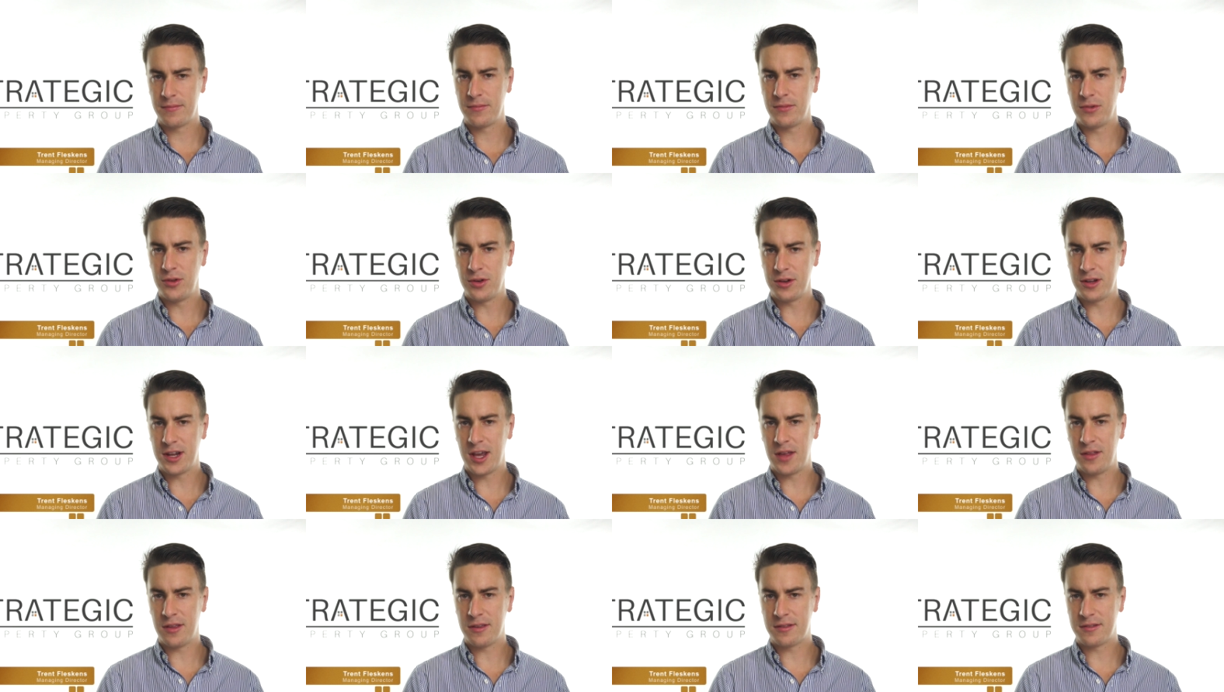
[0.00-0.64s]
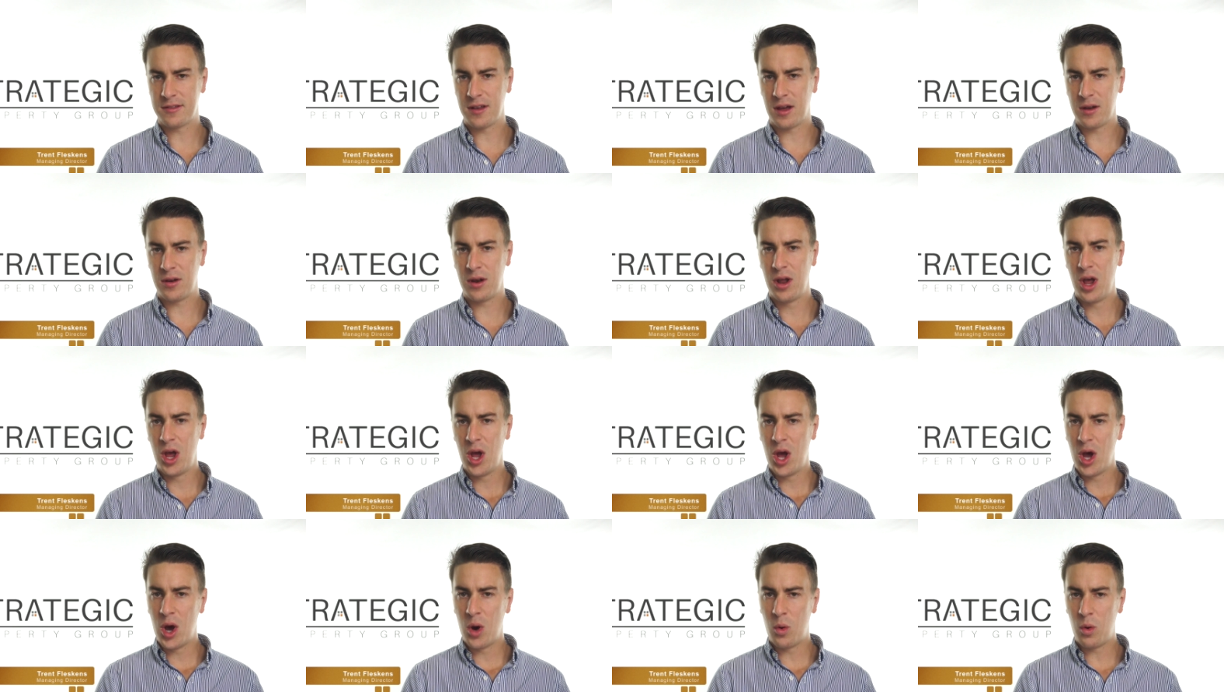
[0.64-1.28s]
you can get this done
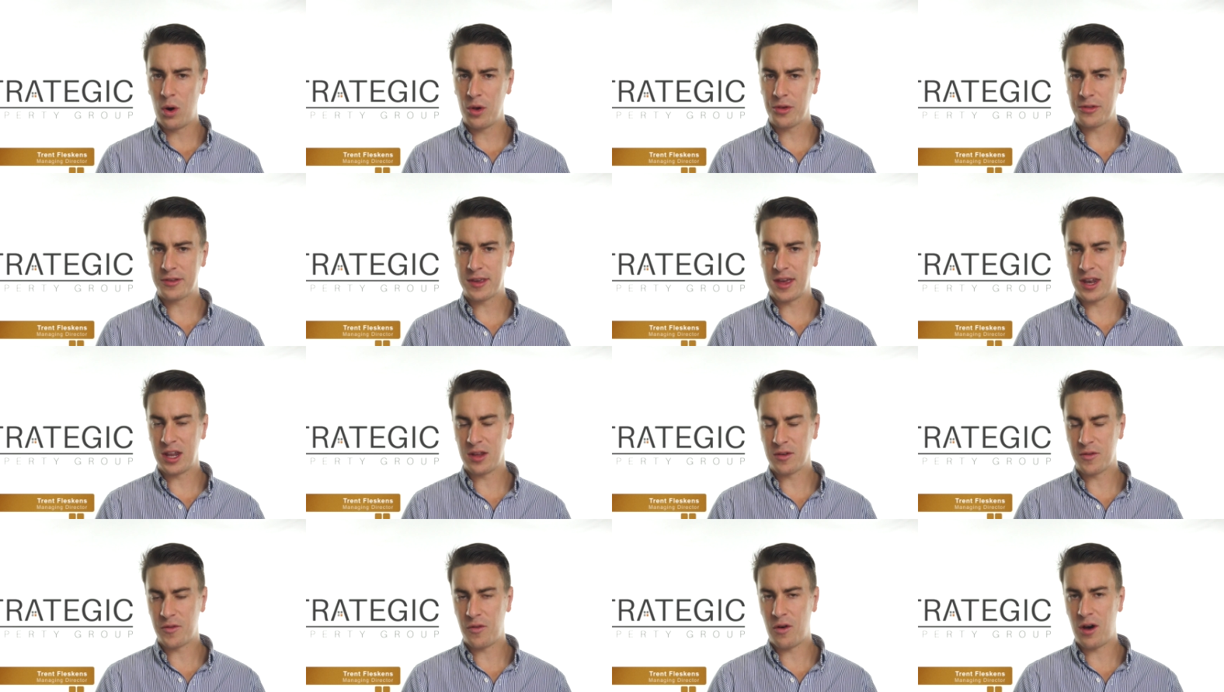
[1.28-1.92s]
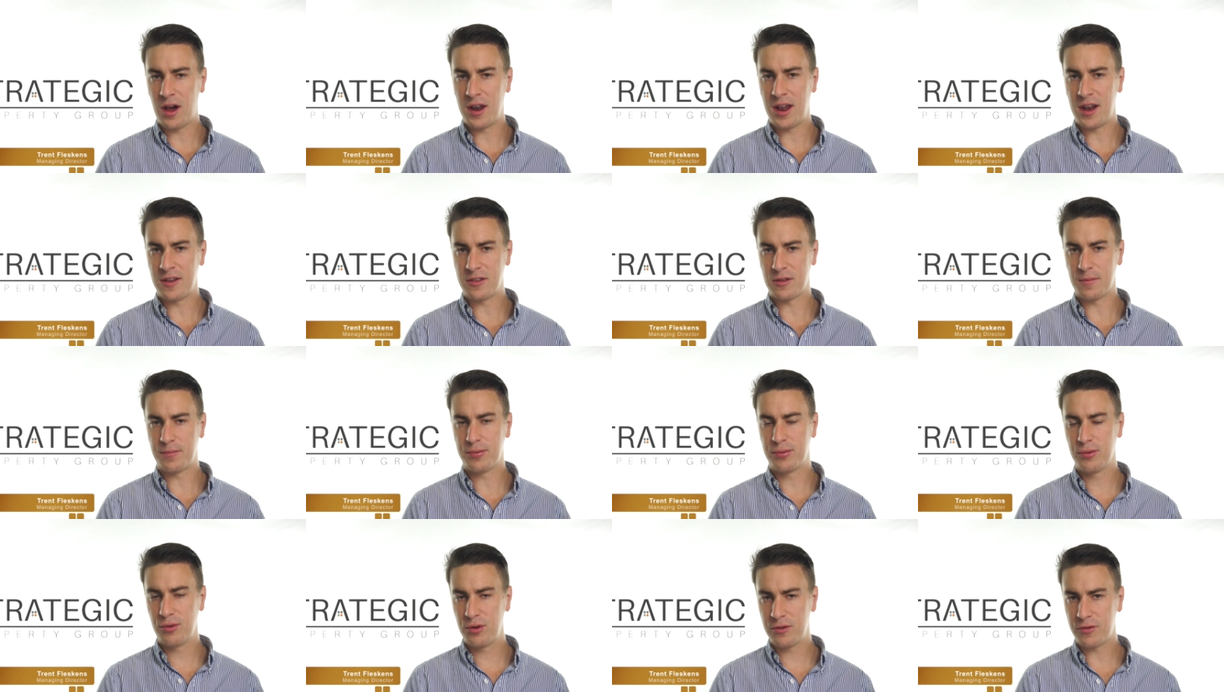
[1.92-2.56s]
whilst getting finance
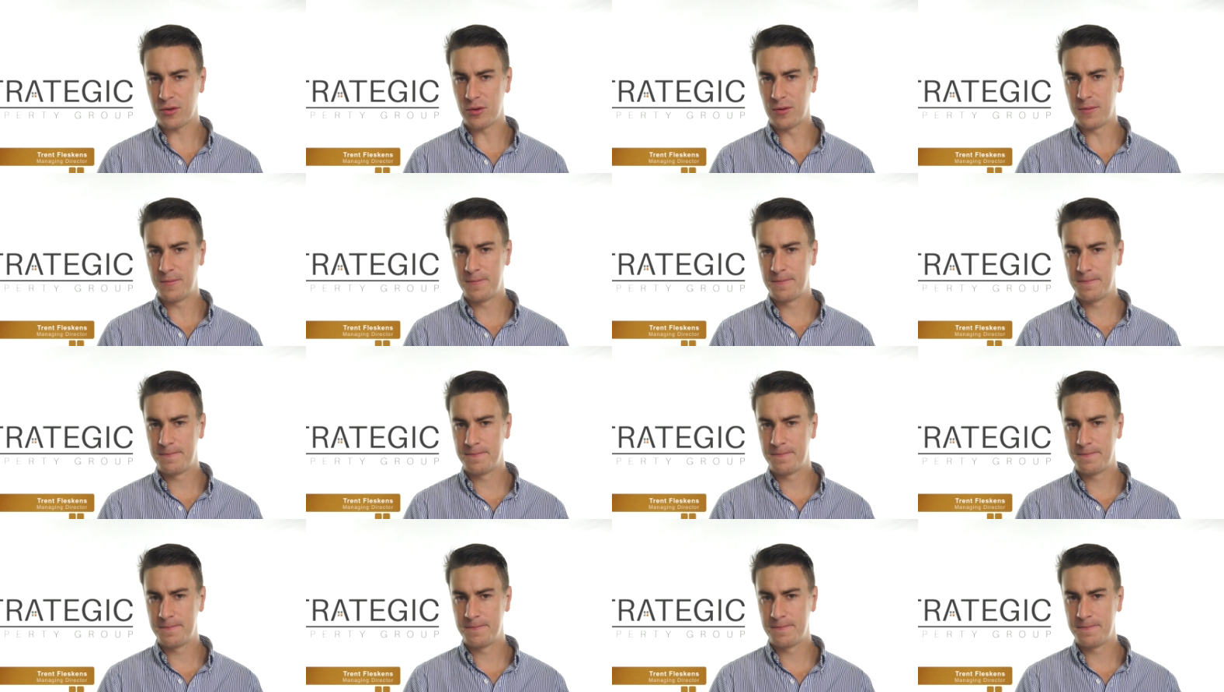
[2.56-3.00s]
approval.